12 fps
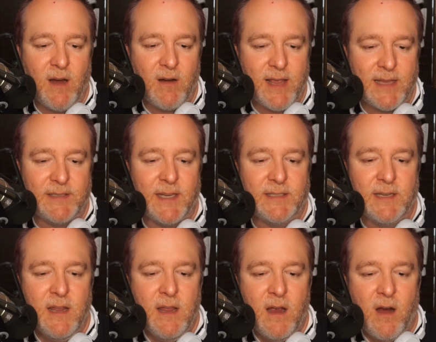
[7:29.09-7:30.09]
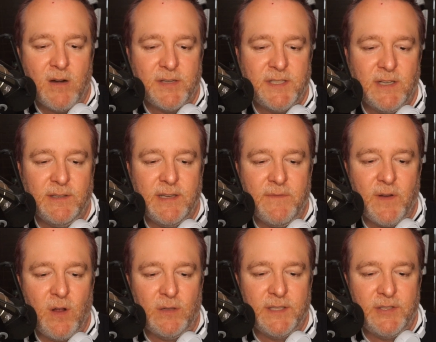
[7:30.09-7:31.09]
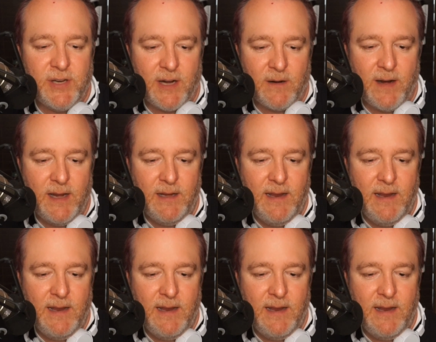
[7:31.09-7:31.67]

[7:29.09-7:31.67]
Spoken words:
Art assets are still difficult to generate,